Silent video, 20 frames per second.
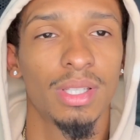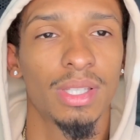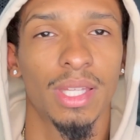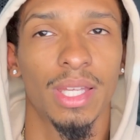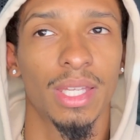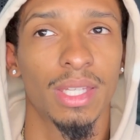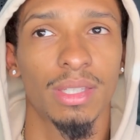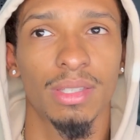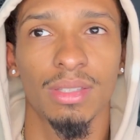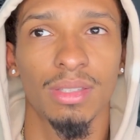
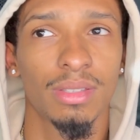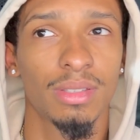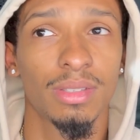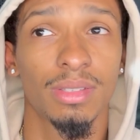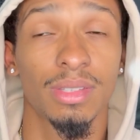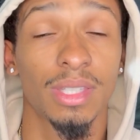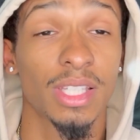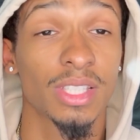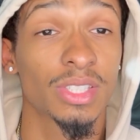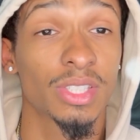Like
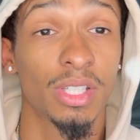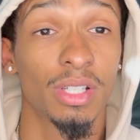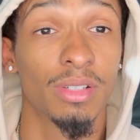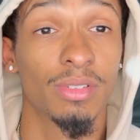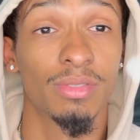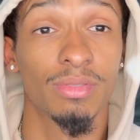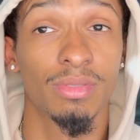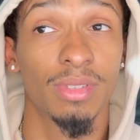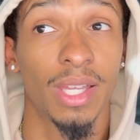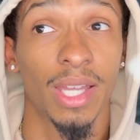that's
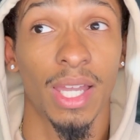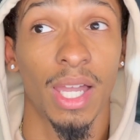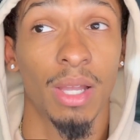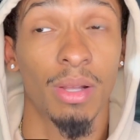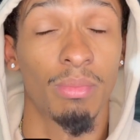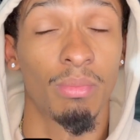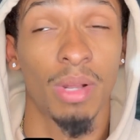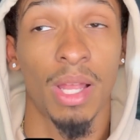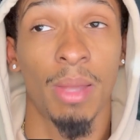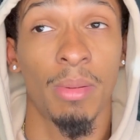tough. Like
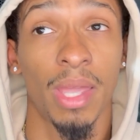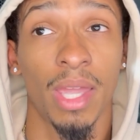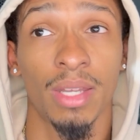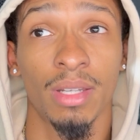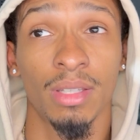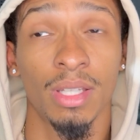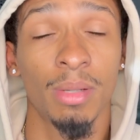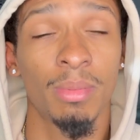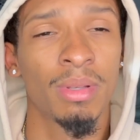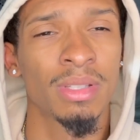when I
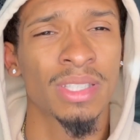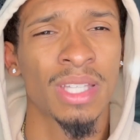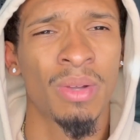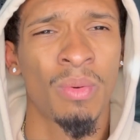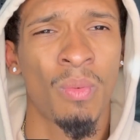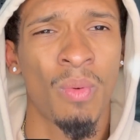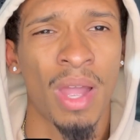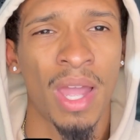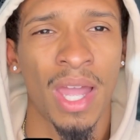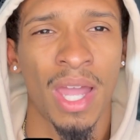added up, I was like,
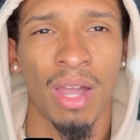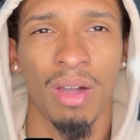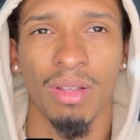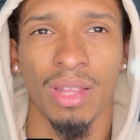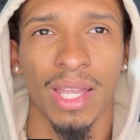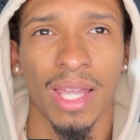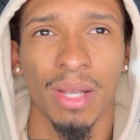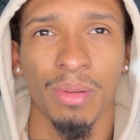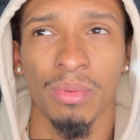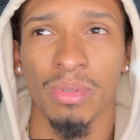wow,
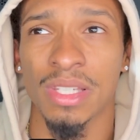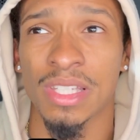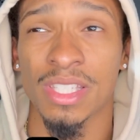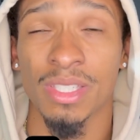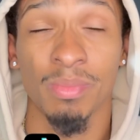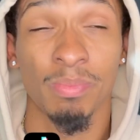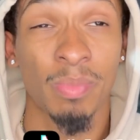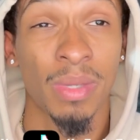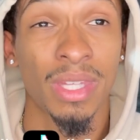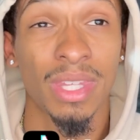like I really
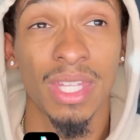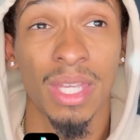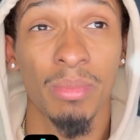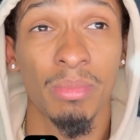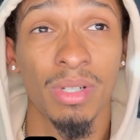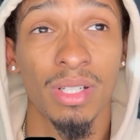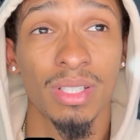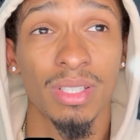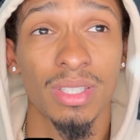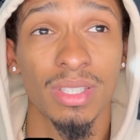spent that
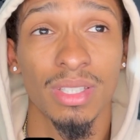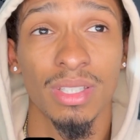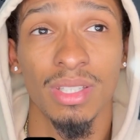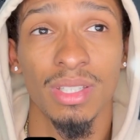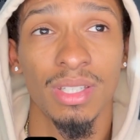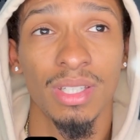much.